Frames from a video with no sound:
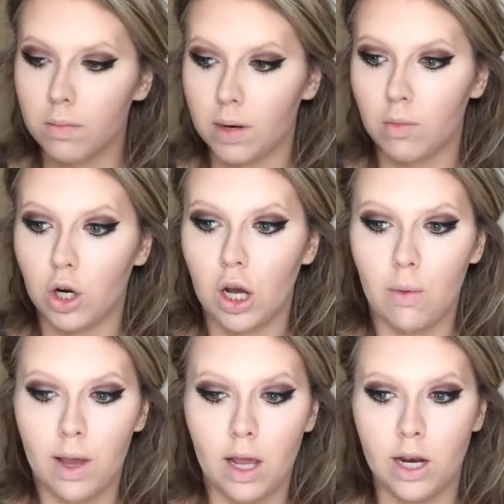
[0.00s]
But I'm going to
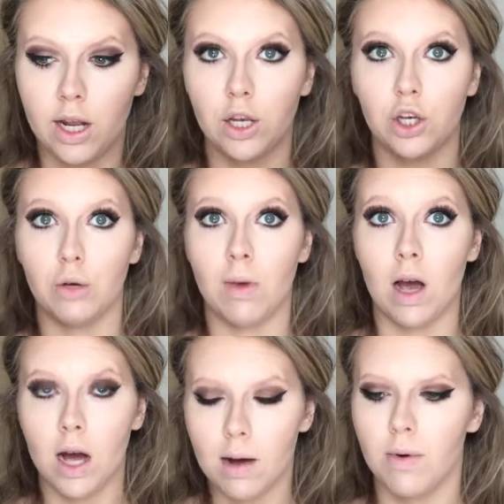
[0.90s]
go in and do my
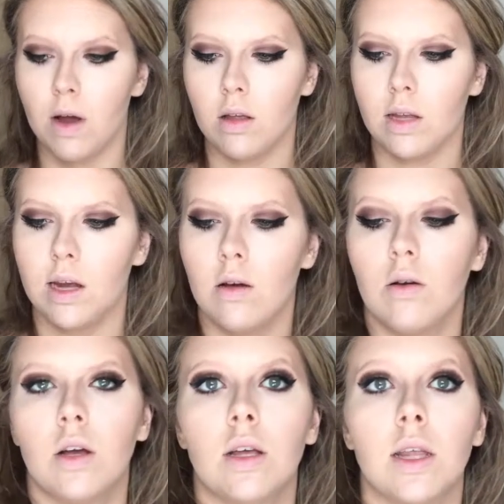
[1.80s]
eyebrows now
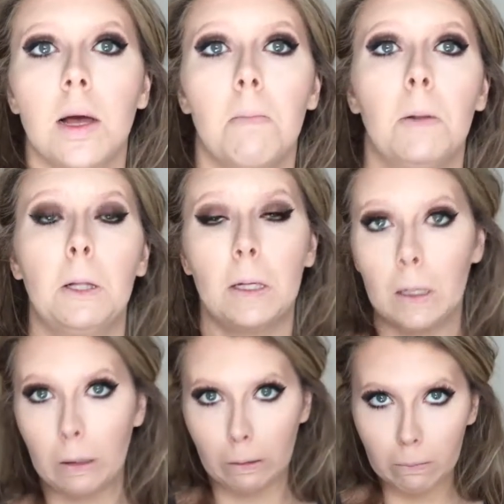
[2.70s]
because I'm looking
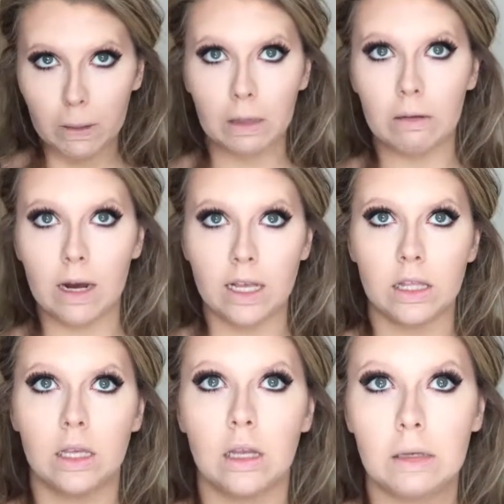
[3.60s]
a little bit
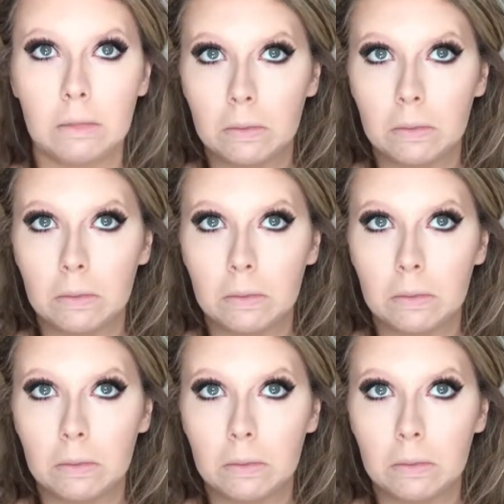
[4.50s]
crazy, you know,